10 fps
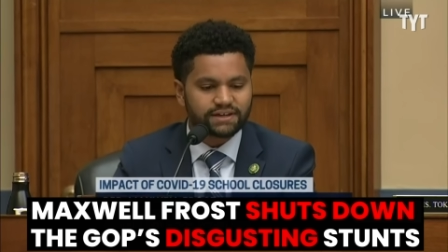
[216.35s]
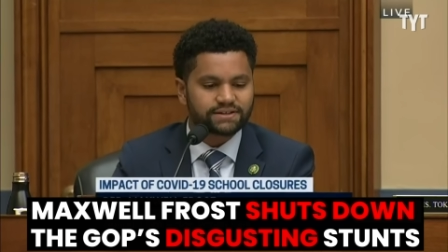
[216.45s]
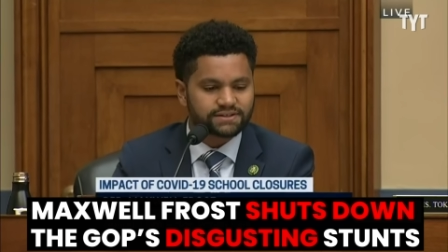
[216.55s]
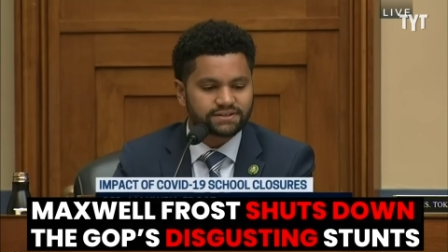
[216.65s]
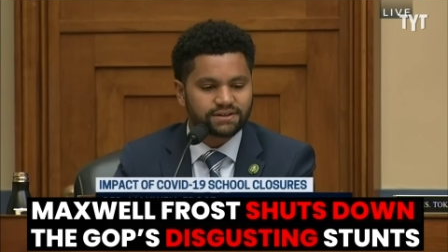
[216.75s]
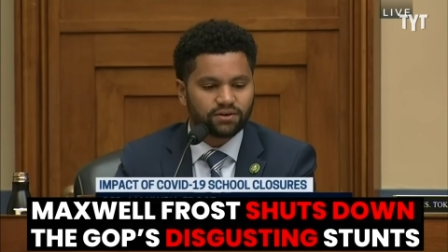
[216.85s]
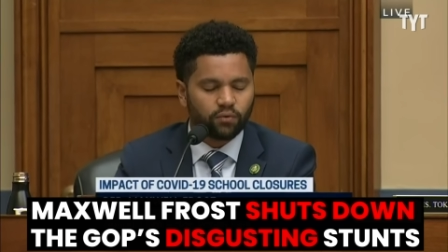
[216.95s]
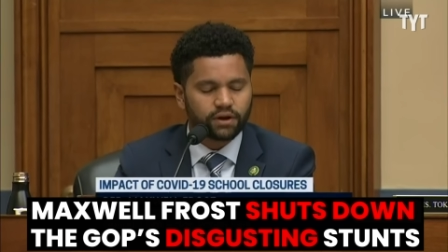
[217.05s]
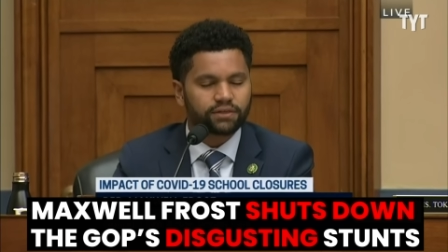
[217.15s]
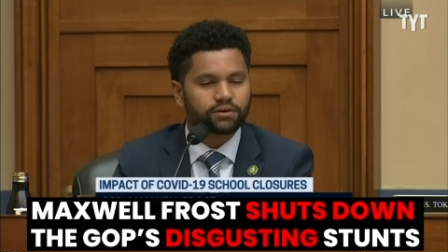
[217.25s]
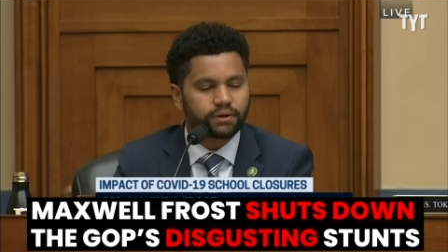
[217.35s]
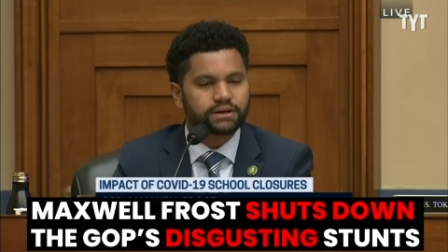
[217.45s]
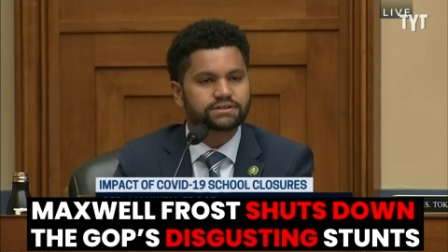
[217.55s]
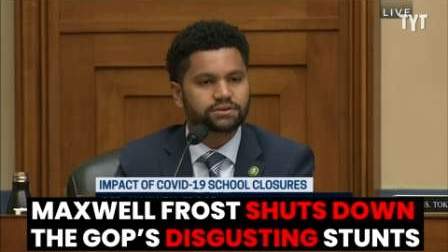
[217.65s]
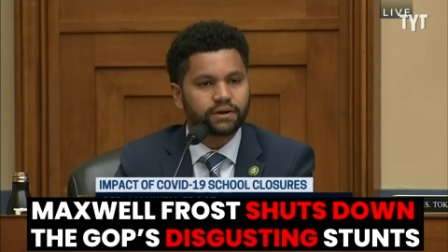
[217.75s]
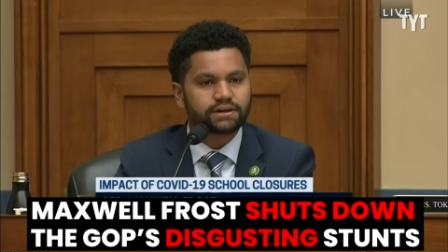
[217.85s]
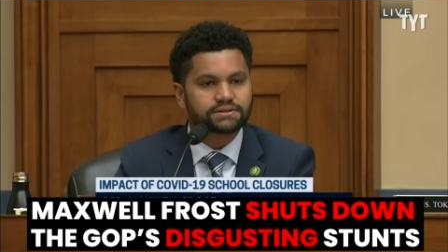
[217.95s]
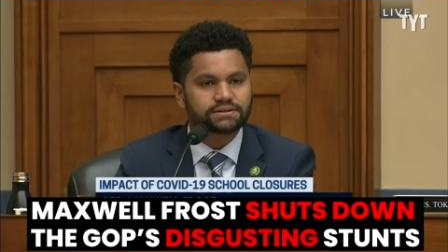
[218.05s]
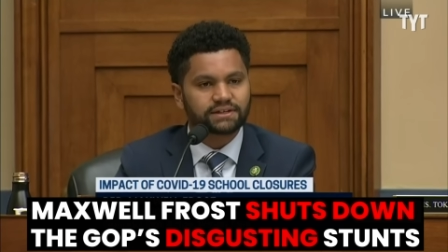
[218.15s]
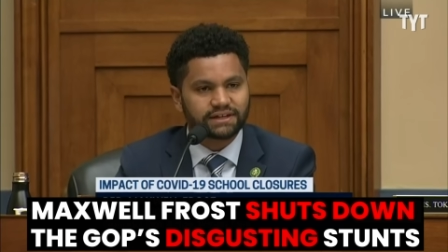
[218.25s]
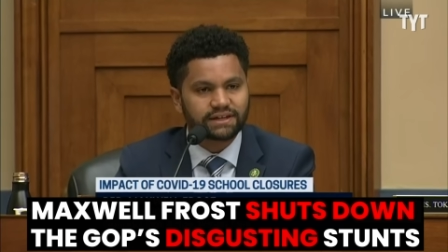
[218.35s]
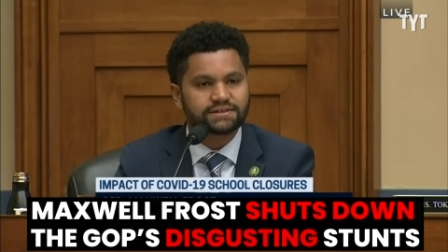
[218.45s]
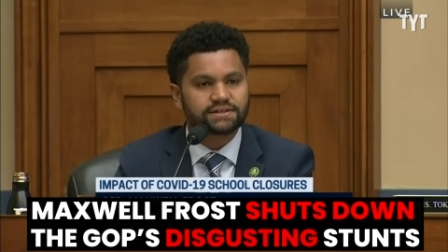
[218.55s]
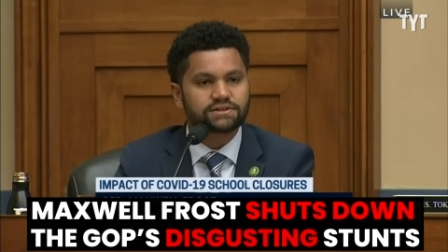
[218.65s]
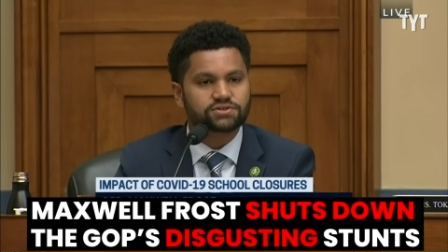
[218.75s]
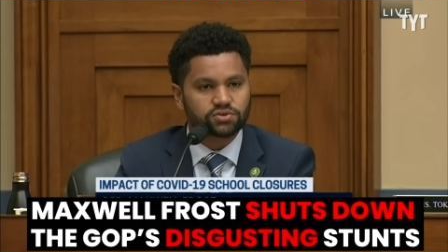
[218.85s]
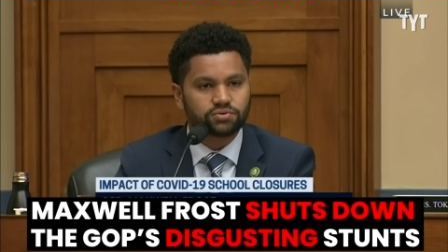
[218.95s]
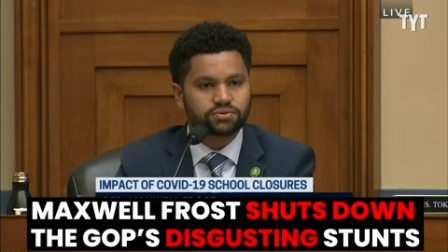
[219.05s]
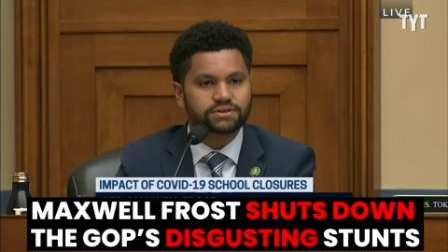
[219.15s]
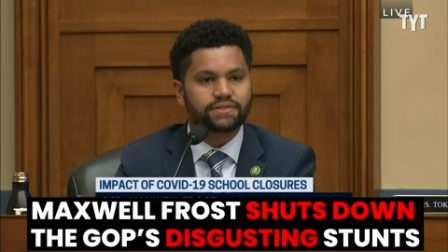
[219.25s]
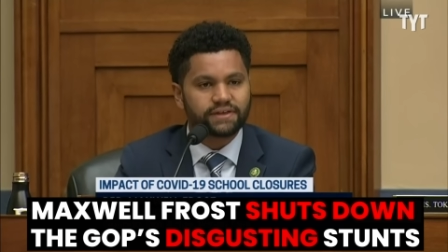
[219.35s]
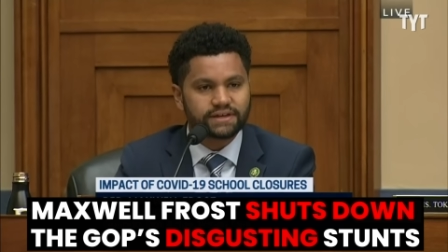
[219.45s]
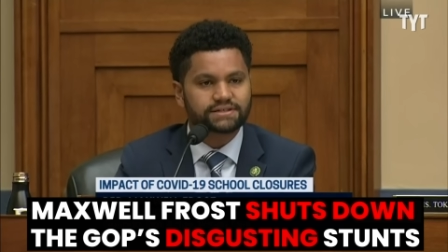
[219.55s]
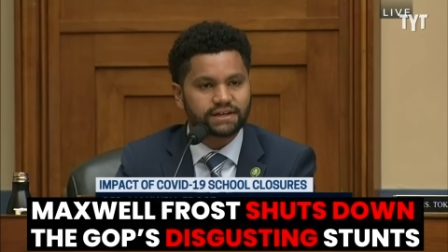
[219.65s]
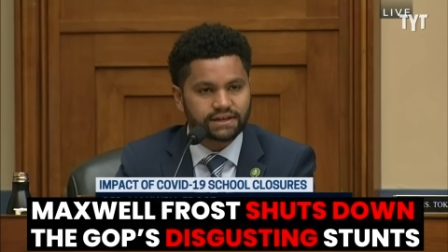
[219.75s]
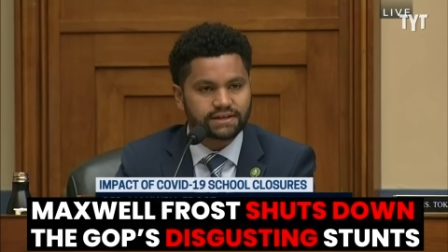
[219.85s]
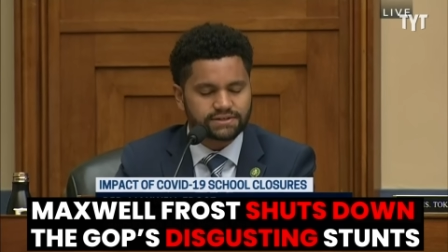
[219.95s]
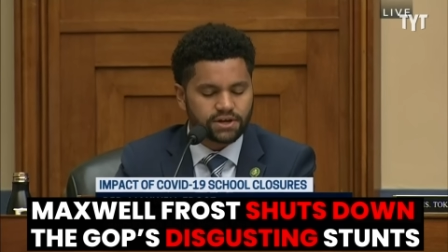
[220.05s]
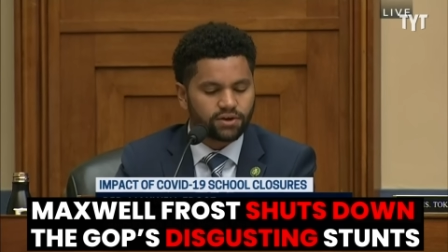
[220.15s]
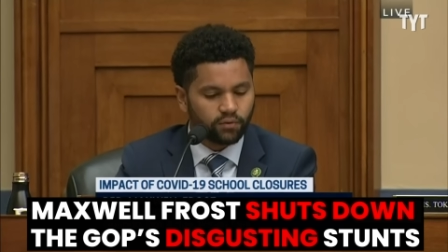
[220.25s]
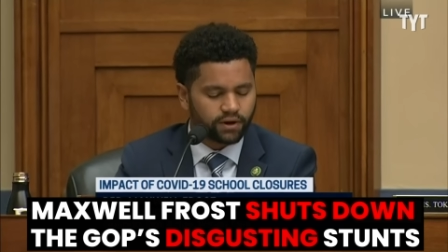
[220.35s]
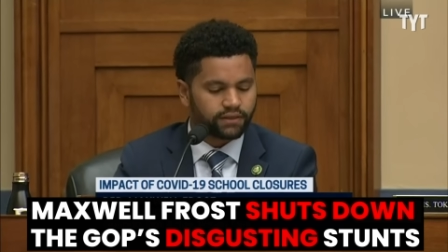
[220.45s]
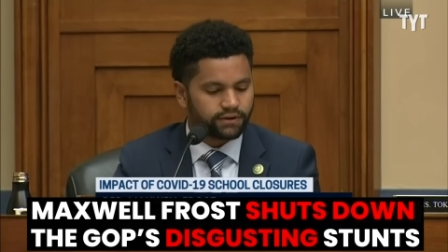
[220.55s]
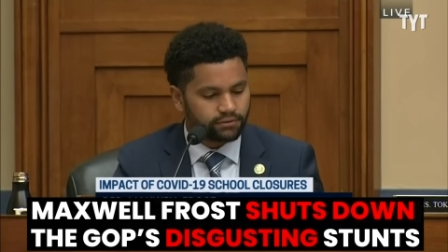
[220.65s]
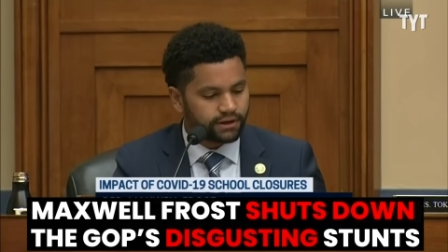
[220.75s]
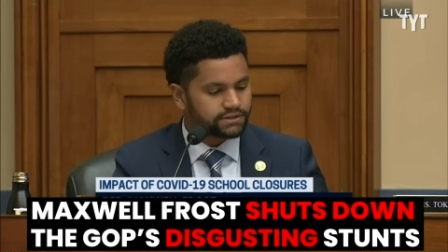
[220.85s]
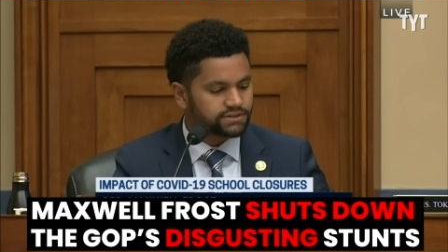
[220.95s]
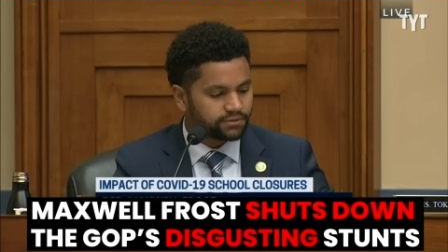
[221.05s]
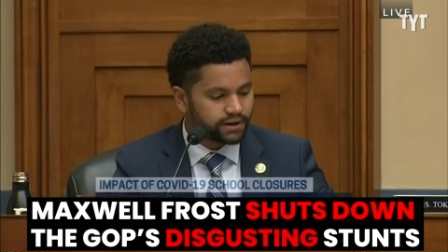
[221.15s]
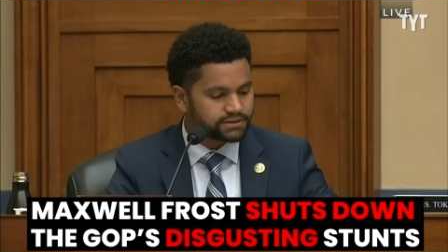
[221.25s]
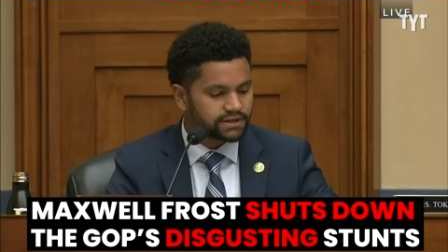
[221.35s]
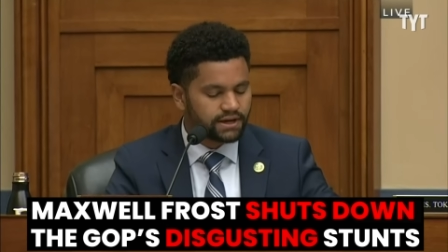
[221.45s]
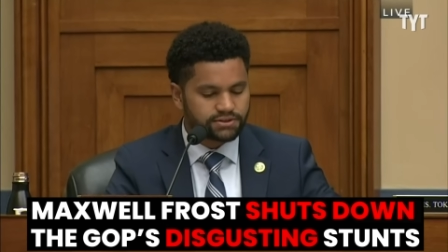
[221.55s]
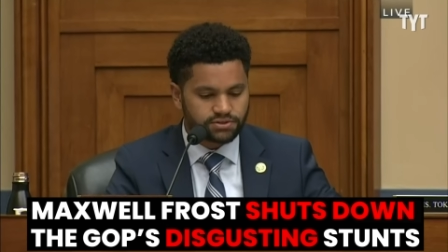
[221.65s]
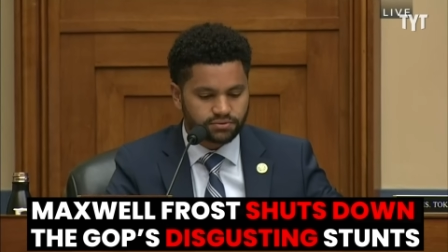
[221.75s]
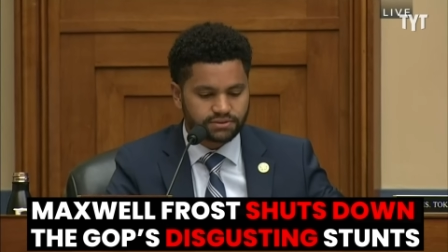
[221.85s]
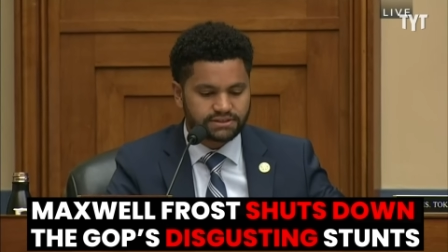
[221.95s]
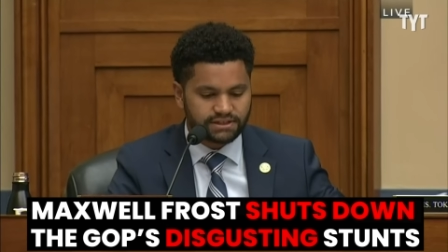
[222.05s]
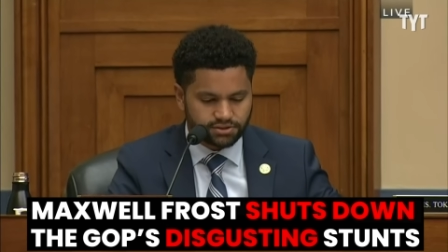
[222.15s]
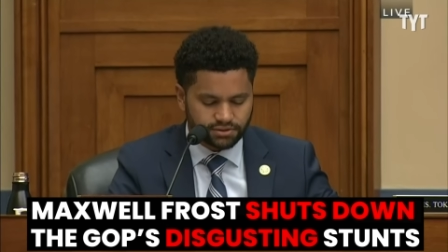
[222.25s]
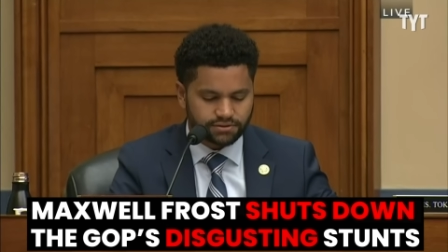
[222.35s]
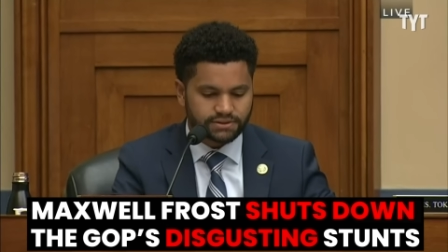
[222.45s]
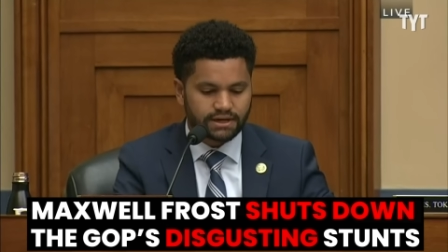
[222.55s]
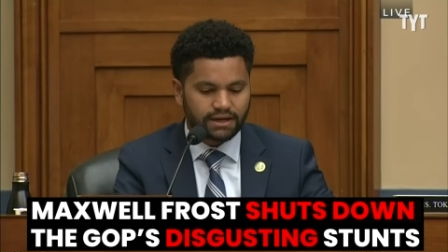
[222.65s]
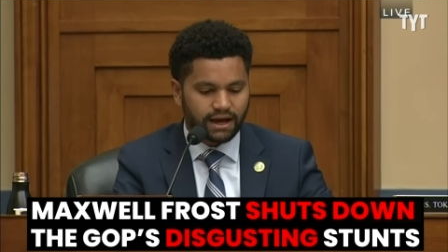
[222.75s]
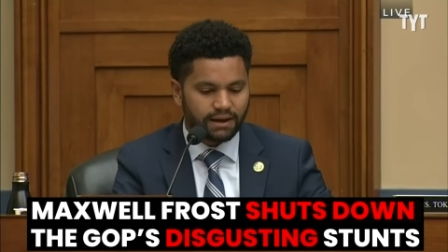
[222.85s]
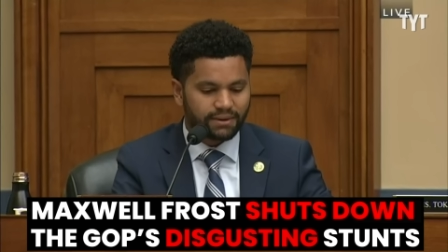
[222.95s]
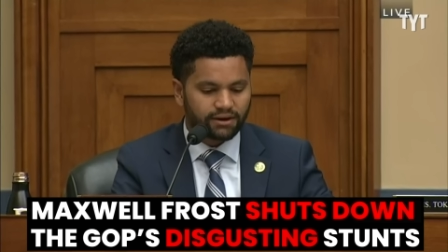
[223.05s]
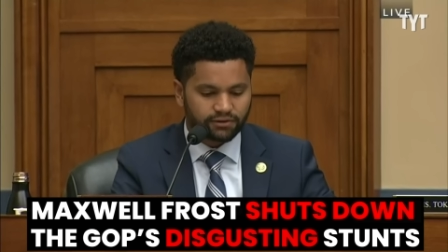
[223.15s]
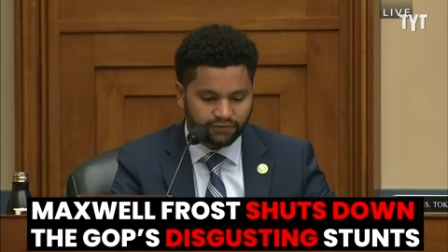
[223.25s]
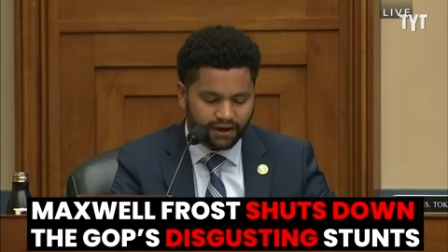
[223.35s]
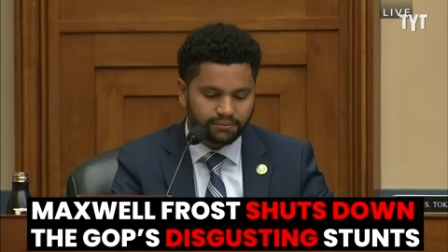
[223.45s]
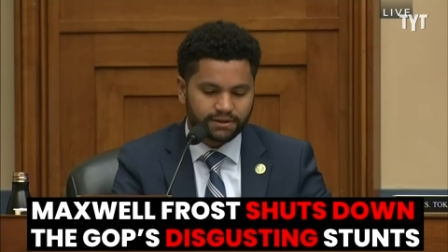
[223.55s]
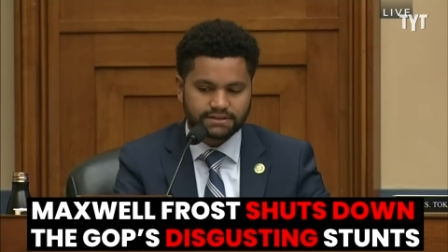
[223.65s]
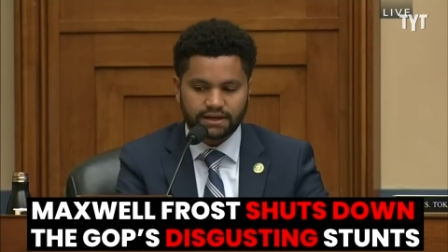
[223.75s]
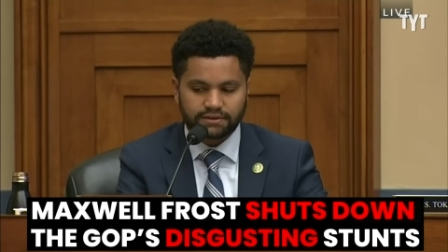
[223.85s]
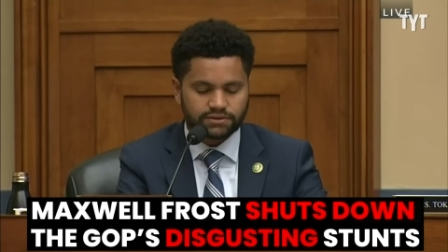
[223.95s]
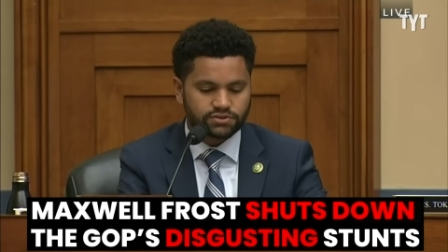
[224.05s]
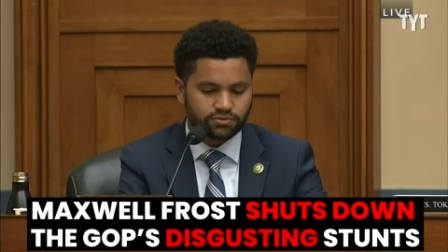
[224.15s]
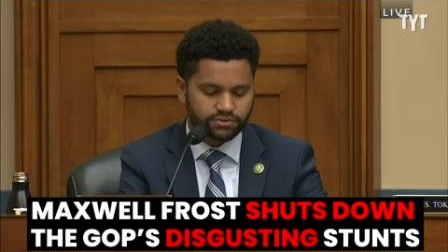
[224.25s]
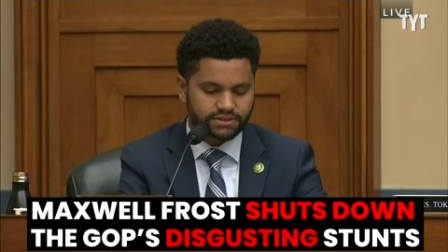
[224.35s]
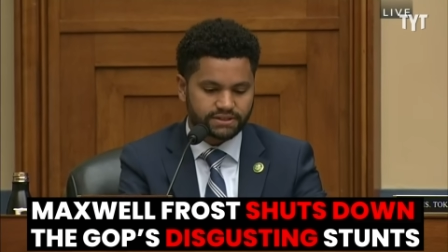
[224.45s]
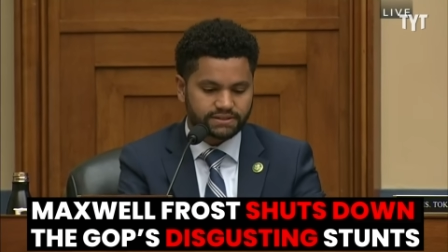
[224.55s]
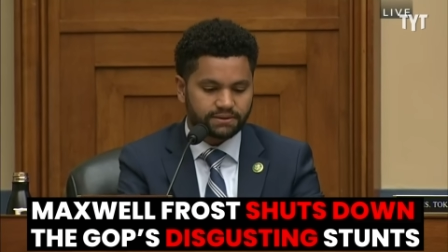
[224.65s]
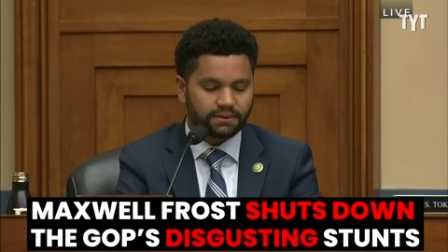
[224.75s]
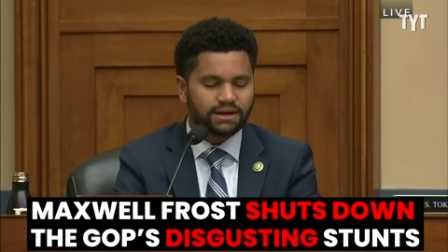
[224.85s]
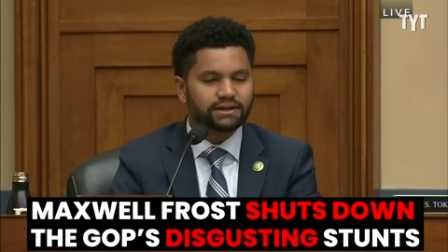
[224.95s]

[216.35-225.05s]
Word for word: is one of the greatest threats to kids in schools. This is one of the greatest threats to teachers um, and our families in the school system.